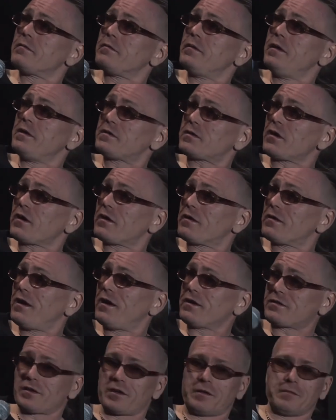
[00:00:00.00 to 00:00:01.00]
Yes.
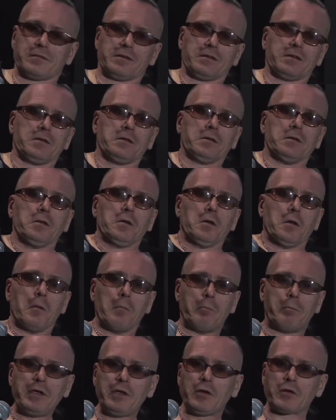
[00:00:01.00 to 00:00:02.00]
I say,
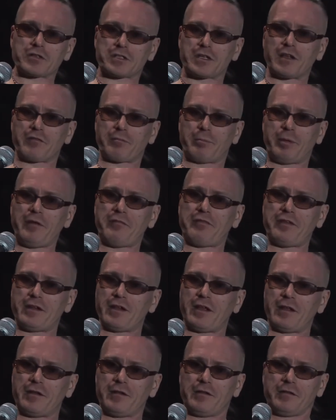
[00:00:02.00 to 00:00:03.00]
be yourself. Be
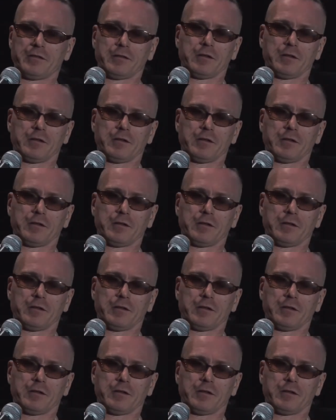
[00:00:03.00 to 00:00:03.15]
Finland.